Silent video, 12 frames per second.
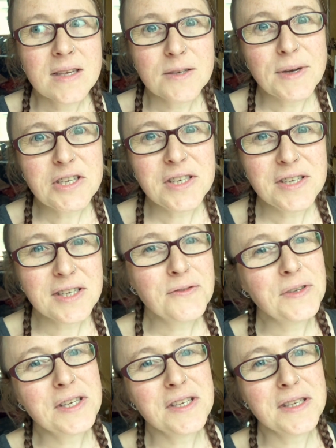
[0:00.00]
So as she just
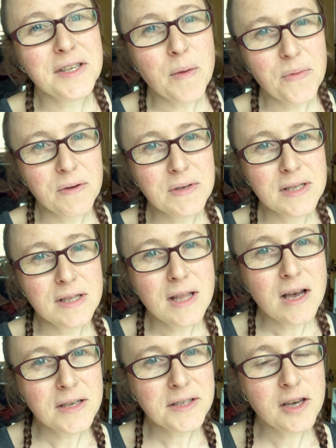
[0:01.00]
finishes up those
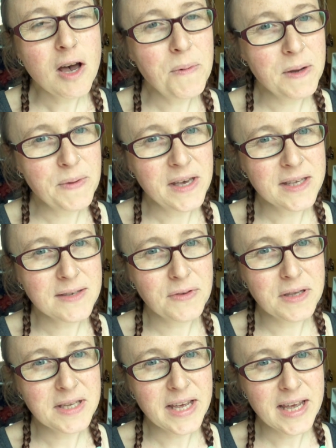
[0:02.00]
last couple of bits for
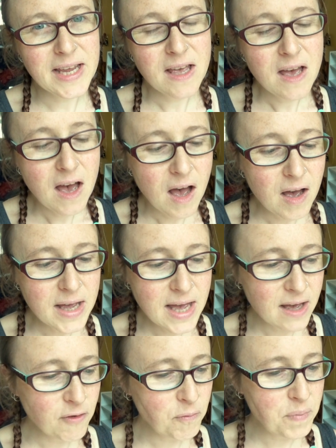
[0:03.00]
the day, I
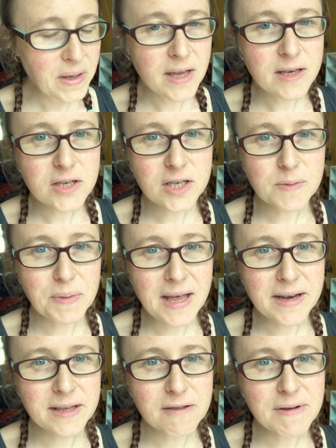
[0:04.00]
have been just
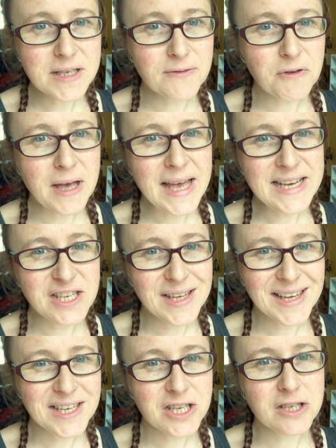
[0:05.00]
planning the rest of her
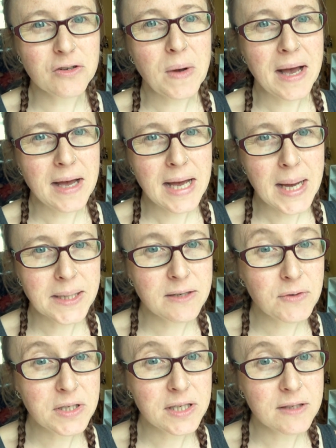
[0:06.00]
educational
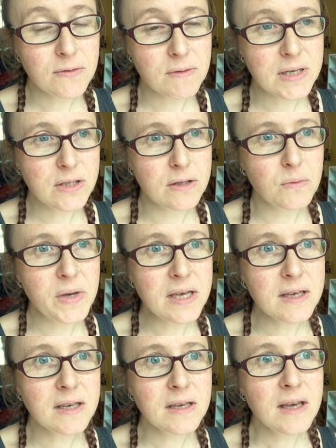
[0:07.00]
activities for the rest of the
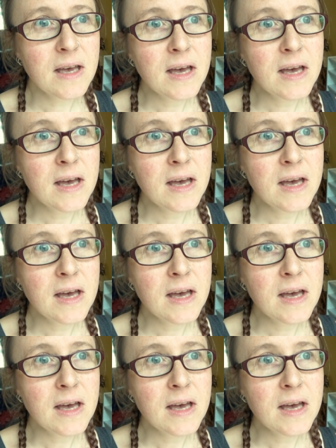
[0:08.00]
week.